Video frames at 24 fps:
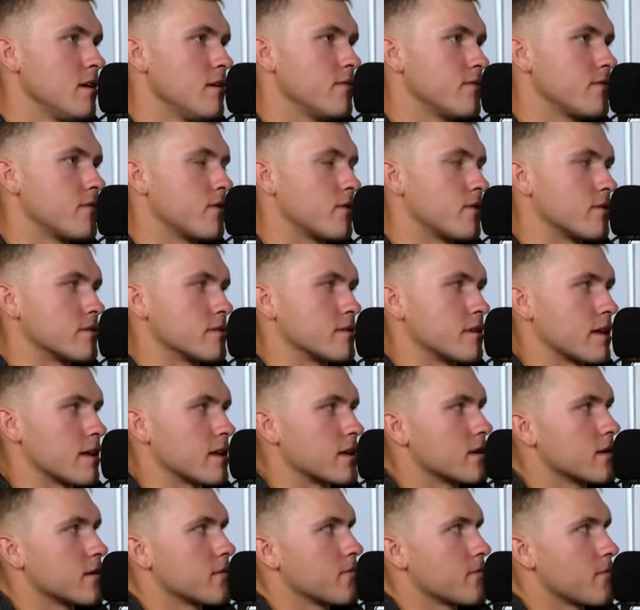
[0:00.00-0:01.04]
For
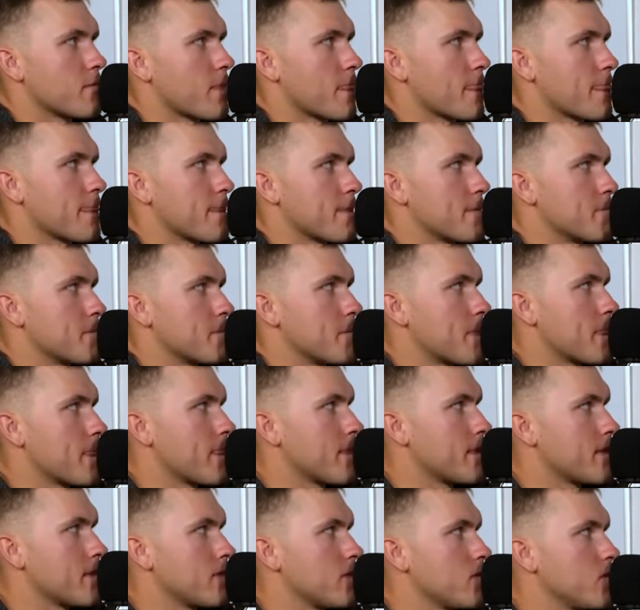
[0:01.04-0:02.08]
like
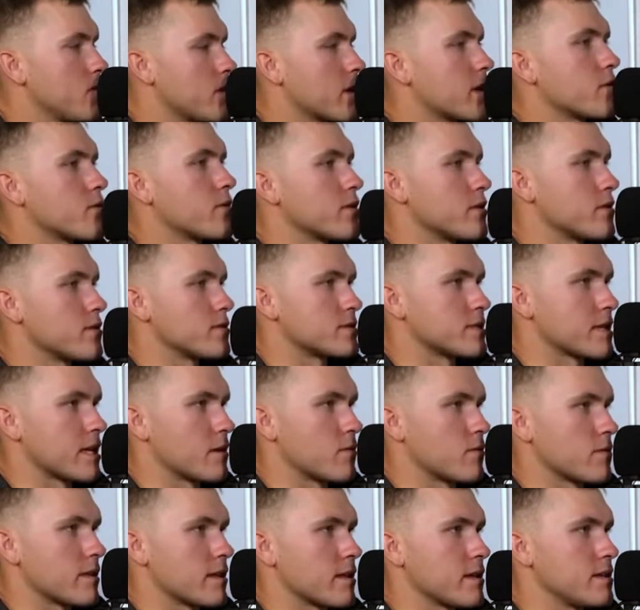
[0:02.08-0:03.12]
what you were saying,
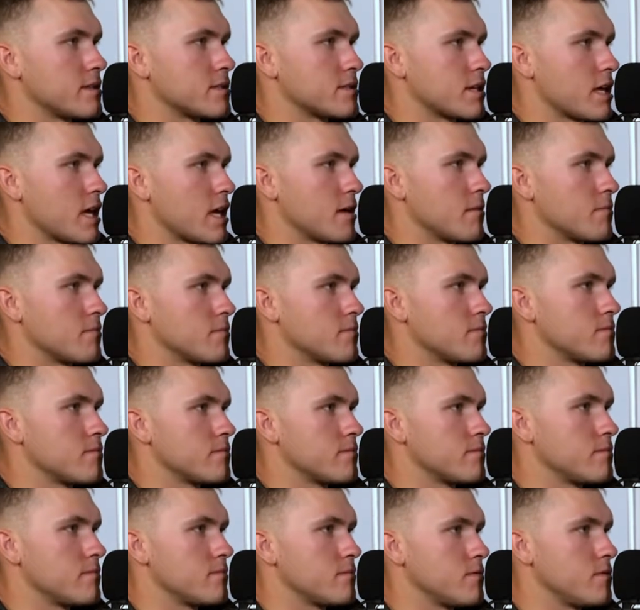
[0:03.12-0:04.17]
where like each game
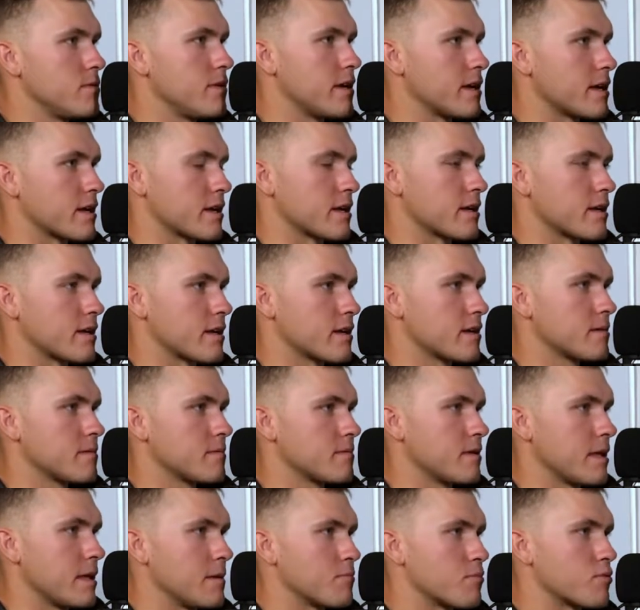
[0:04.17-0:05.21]
you kind of
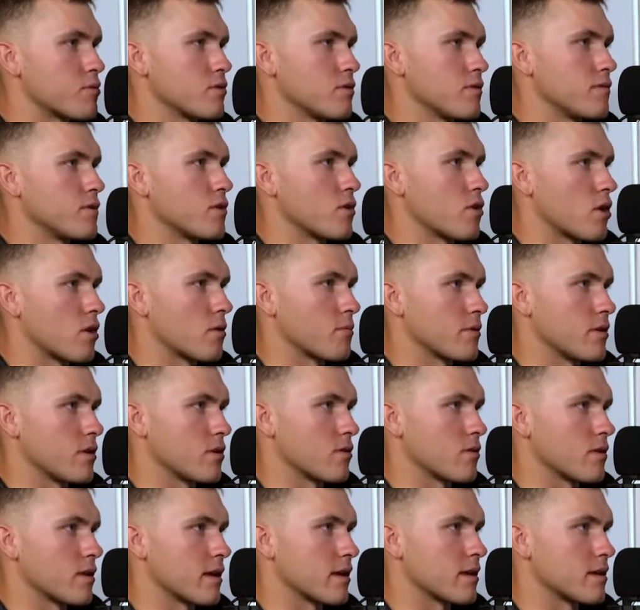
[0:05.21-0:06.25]
improve your army
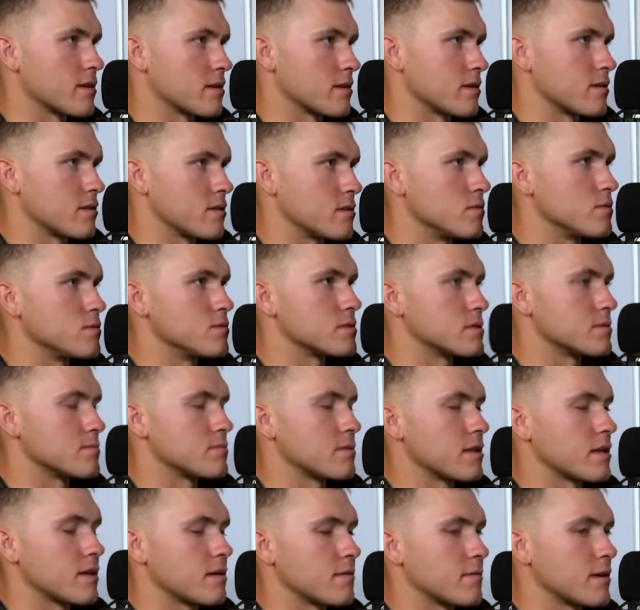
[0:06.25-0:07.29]
or like lose
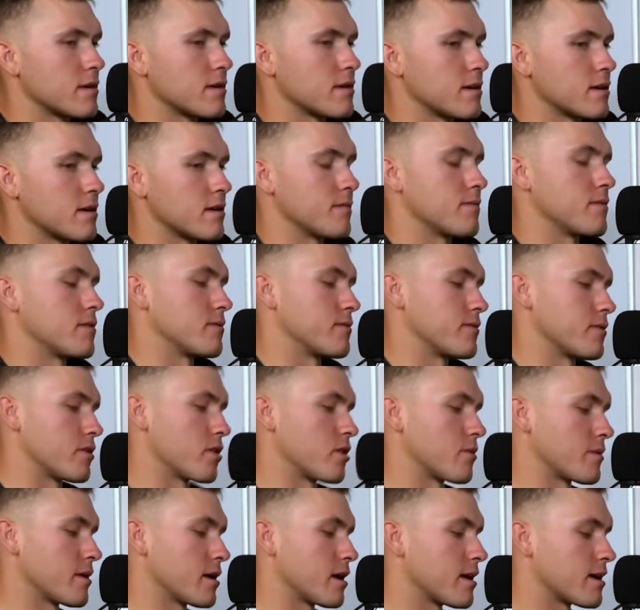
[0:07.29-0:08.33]
something of your
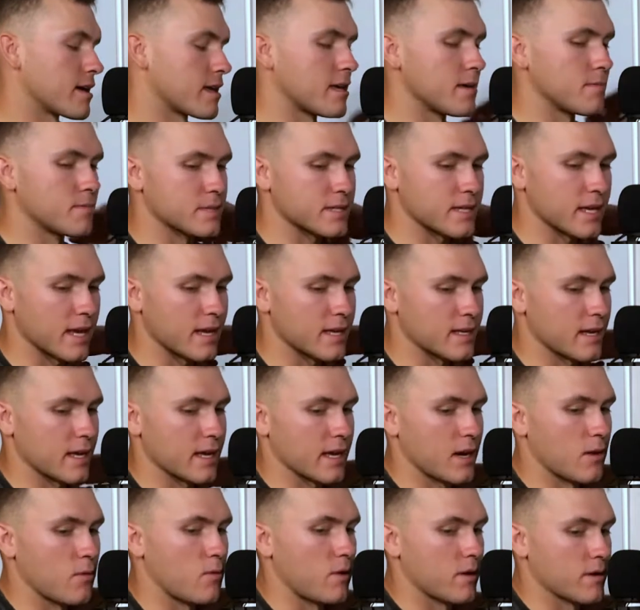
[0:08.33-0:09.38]
army. I keep saying like
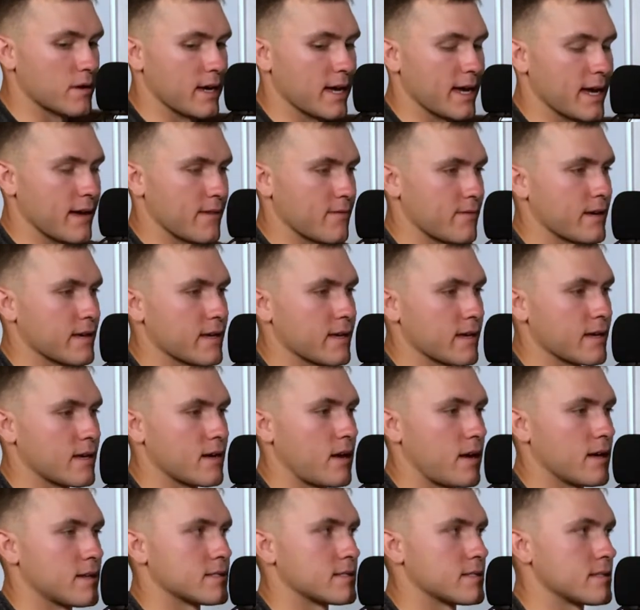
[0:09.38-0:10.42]
I want to have like a
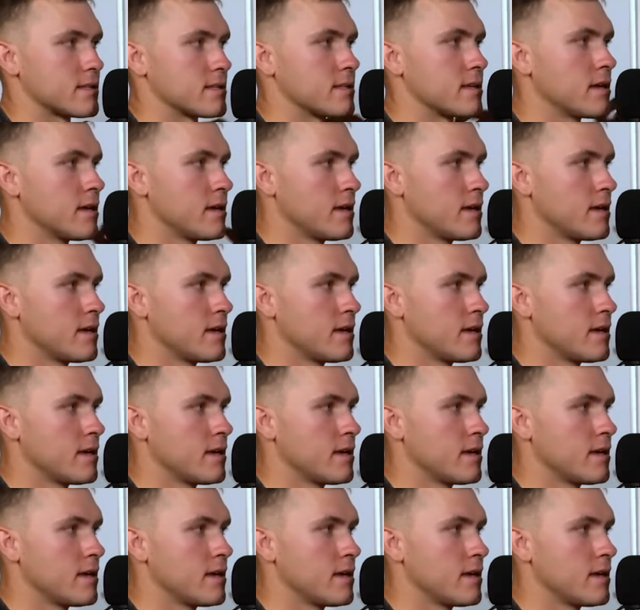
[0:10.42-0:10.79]
constant